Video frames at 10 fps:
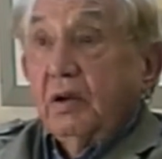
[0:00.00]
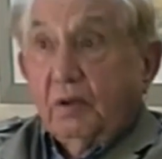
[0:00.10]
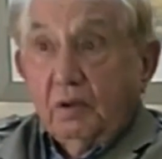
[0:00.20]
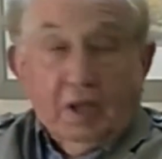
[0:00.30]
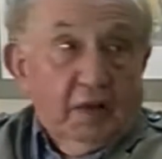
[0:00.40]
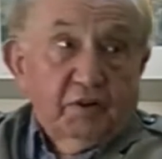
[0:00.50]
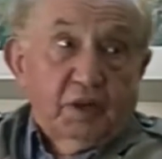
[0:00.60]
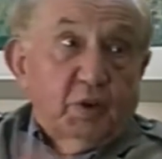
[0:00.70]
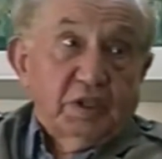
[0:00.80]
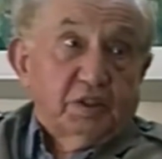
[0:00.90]
So
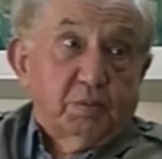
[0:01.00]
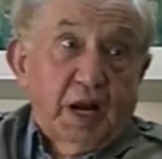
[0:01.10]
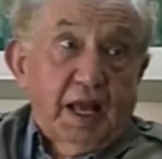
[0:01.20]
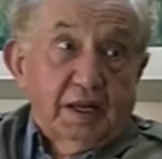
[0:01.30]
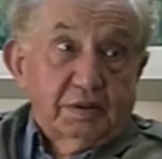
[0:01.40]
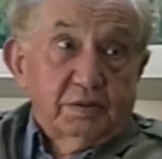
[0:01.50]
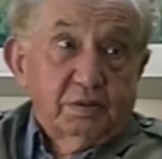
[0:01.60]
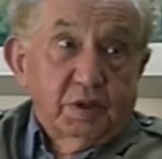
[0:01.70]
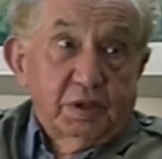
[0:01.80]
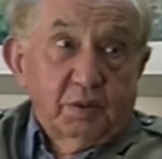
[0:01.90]
everything went to plan.
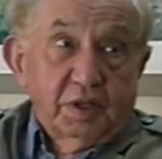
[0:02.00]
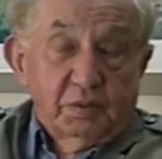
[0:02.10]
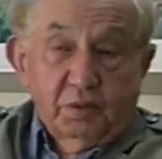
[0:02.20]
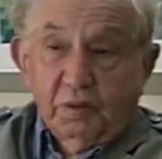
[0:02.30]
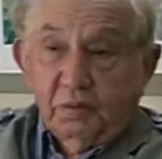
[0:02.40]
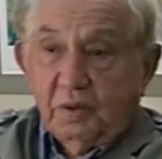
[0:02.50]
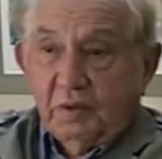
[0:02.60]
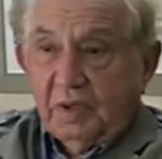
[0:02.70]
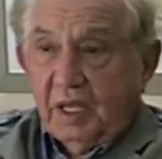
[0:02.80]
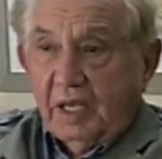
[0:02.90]

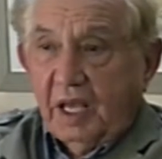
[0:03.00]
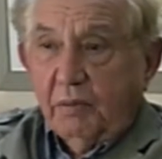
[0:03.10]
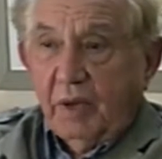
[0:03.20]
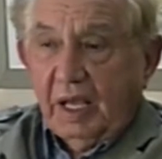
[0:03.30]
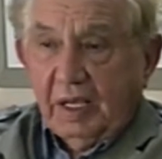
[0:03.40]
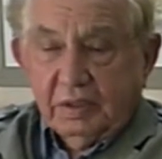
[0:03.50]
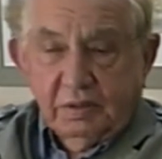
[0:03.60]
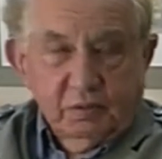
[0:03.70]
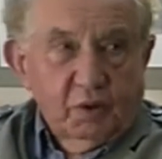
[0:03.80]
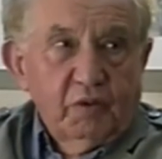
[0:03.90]
They came
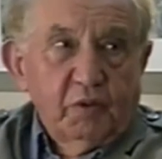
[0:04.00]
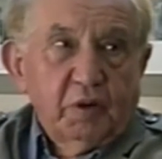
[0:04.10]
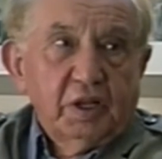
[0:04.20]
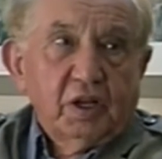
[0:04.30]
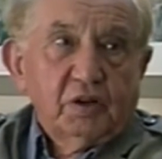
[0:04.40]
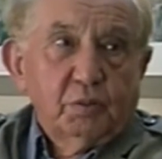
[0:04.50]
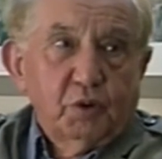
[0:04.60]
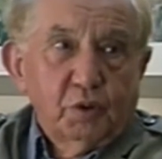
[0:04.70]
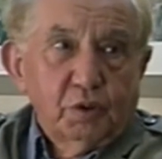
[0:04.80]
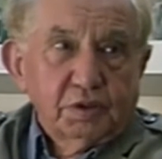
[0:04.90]
back, everybody got
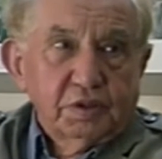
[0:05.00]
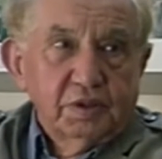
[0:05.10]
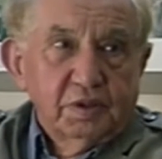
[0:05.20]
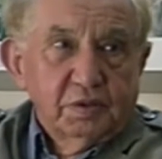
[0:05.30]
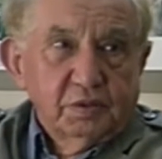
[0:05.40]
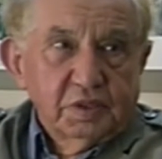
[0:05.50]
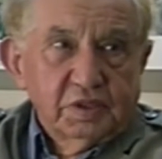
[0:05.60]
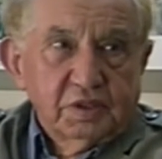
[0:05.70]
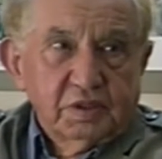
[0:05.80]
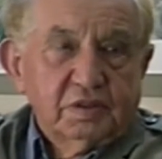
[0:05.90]
aboard,
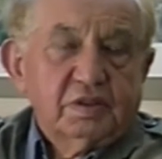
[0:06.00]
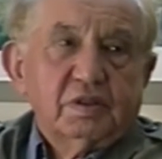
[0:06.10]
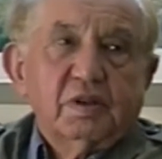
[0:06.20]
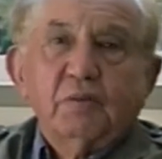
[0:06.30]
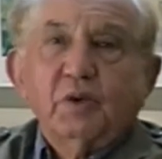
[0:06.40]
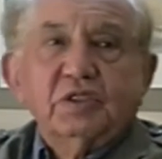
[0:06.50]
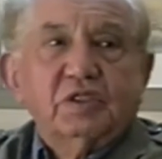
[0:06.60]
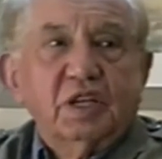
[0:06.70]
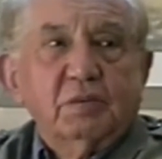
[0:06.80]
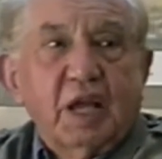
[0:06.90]
and we
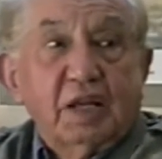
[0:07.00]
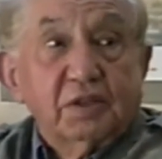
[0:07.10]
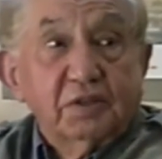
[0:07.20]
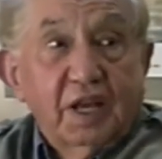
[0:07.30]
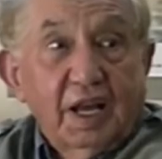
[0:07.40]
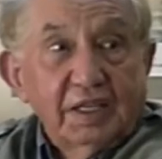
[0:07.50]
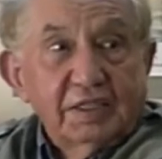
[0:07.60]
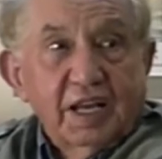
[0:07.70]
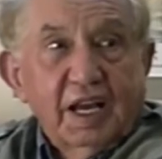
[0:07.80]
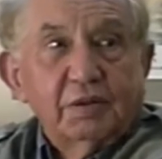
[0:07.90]
steamed out on the
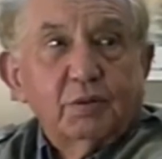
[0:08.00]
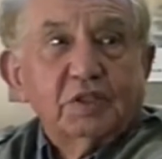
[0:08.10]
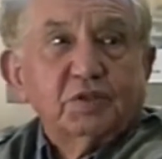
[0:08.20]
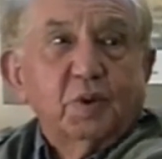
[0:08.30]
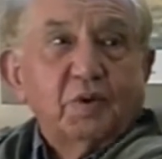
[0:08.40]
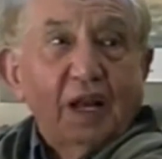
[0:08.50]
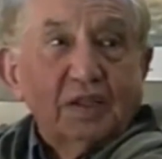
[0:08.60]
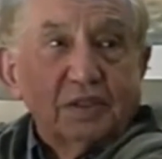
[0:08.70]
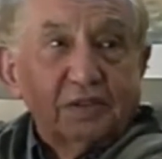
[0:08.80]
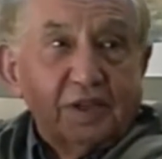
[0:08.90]
high tide. Once we were
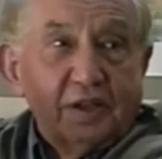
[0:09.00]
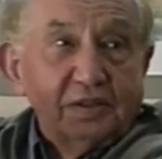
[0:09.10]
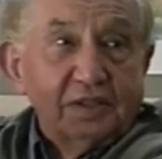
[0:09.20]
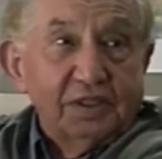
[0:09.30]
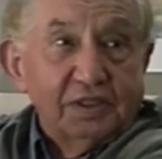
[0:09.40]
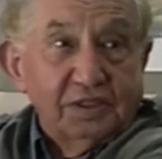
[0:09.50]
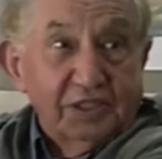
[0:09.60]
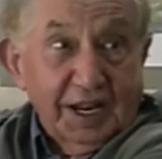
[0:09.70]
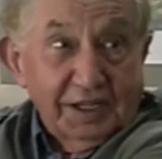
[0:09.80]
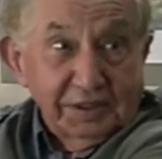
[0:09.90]
out in
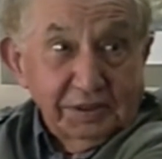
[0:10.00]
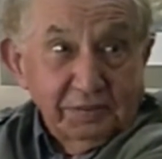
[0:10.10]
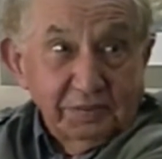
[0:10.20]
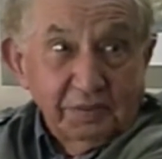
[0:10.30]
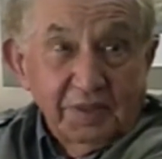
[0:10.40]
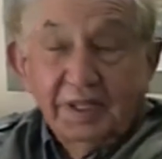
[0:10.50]
the channel,